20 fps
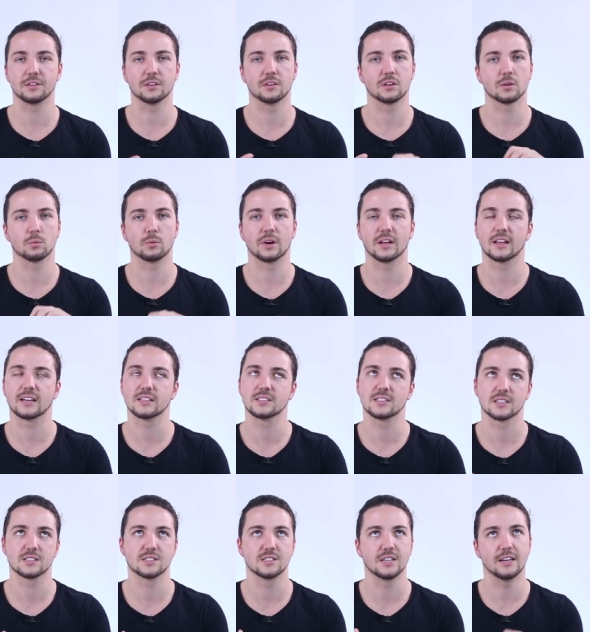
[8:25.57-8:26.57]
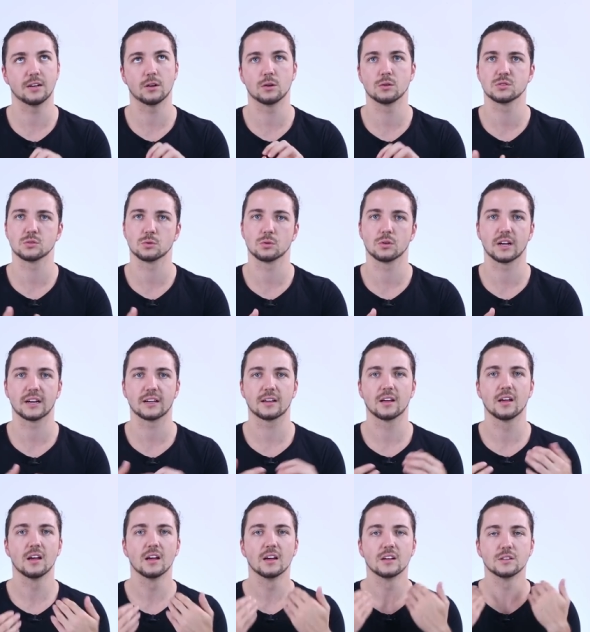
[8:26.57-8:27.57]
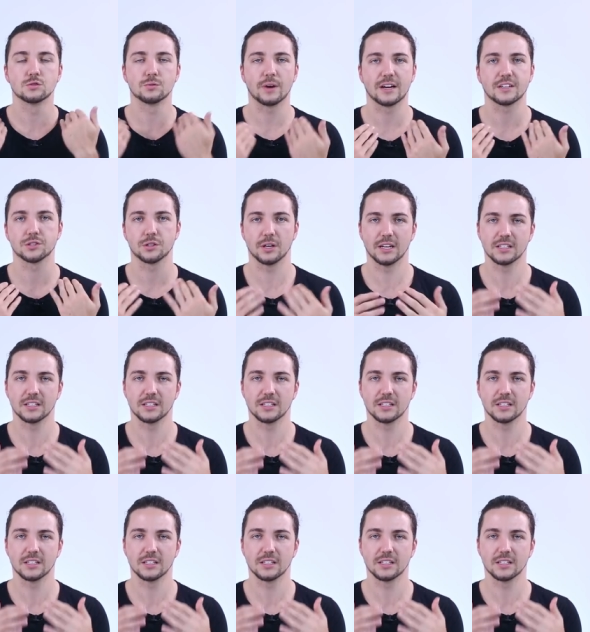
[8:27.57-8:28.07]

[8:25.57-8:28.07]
You got to wear like tuxedos or like dress.